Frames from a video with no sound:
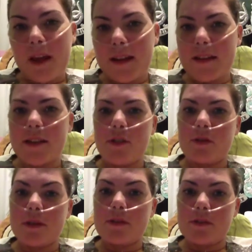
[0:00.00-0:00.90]
listening to
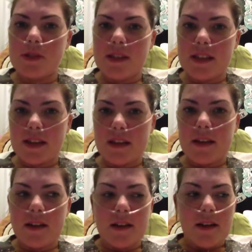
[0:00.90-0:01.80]
Christmas music.
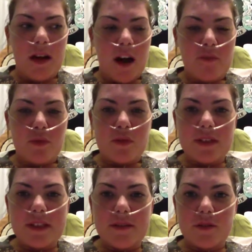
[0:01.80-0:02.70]
I've bought
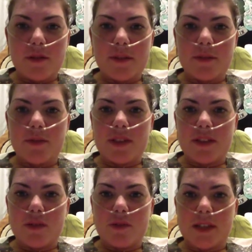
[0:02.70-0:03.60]
7 Christmas
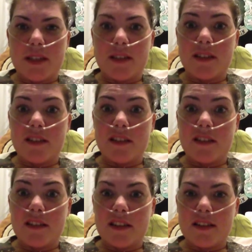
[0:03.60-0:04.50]
presents already,
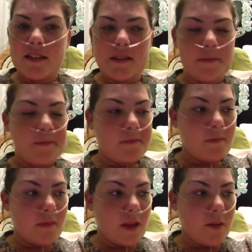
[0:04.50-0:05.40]
so that's
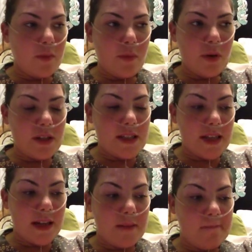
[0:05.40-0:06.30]

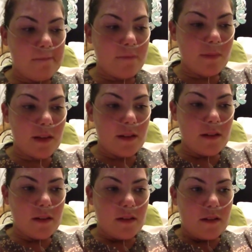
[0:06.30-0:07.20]
pretty
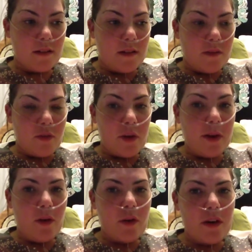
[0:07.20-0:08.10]

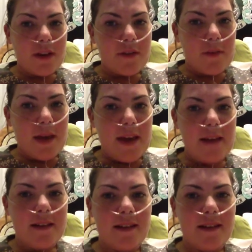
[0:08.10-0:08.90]
well organised for me.